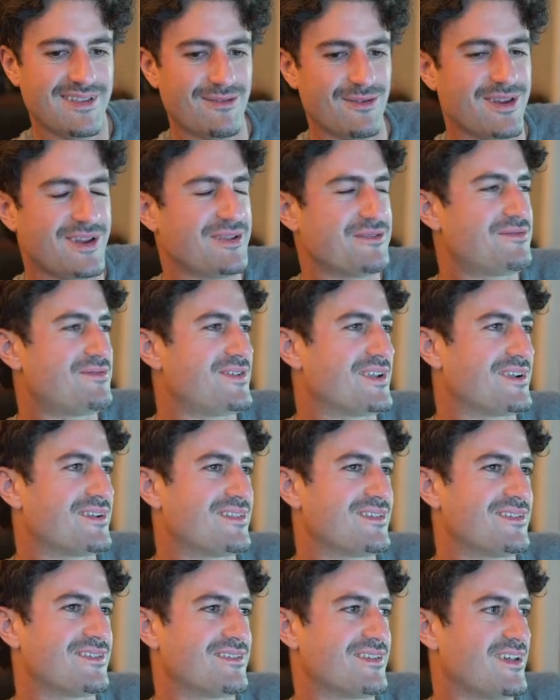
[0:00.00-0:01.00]
We need to figure
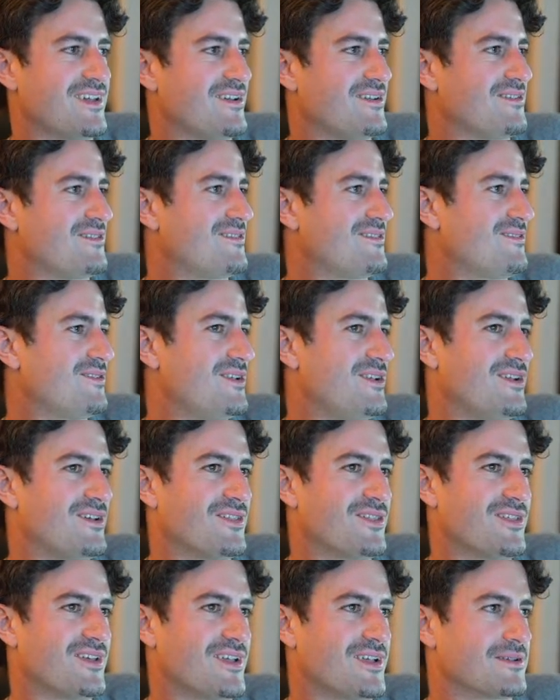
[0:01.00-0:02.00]
this out. What do
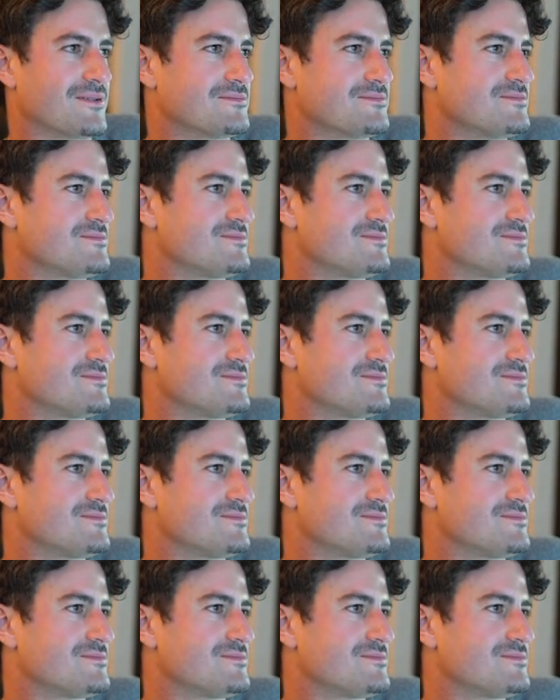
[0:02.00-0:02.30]
y'all think?